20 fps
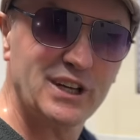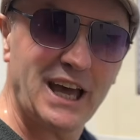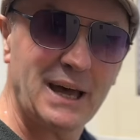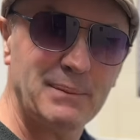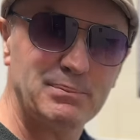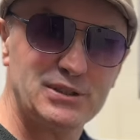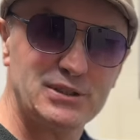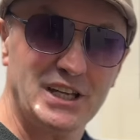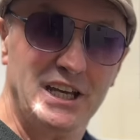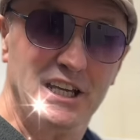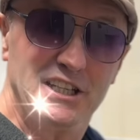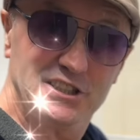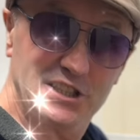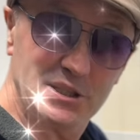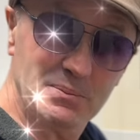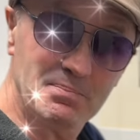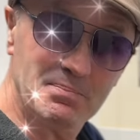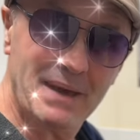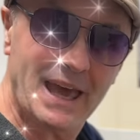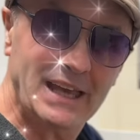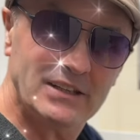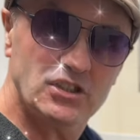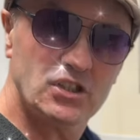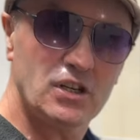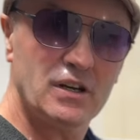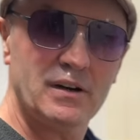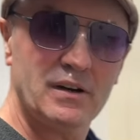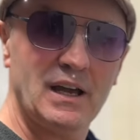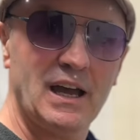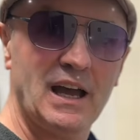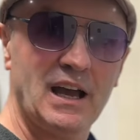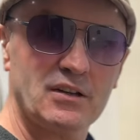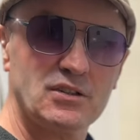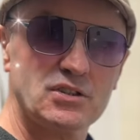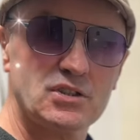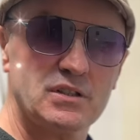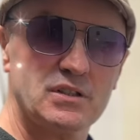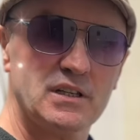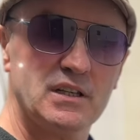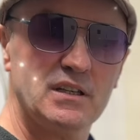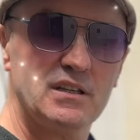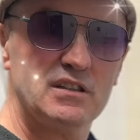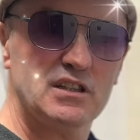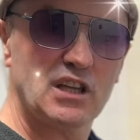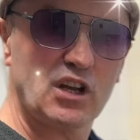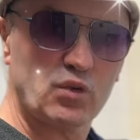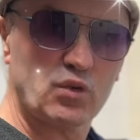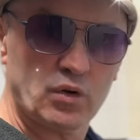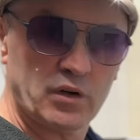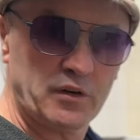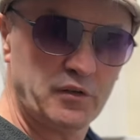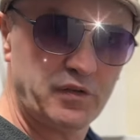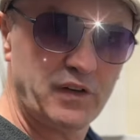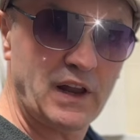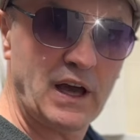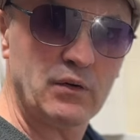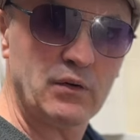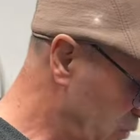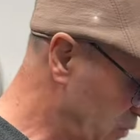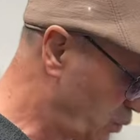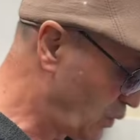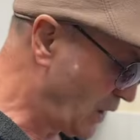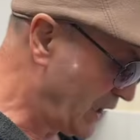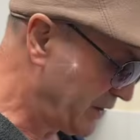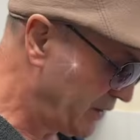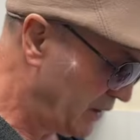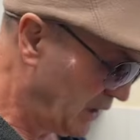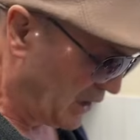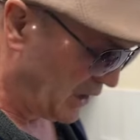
cups to measure actually the corn flour. One